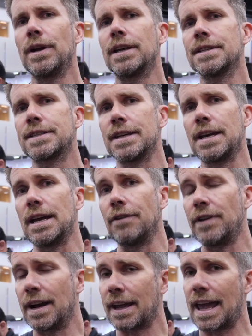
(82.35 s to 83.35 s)
we can see if
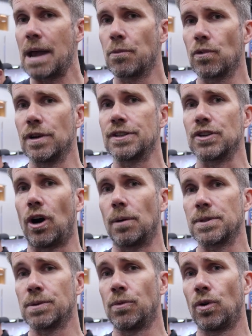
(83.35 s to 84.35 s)
our camber is
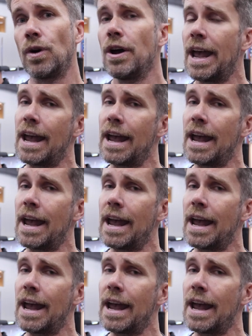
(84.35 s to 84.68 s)
optimal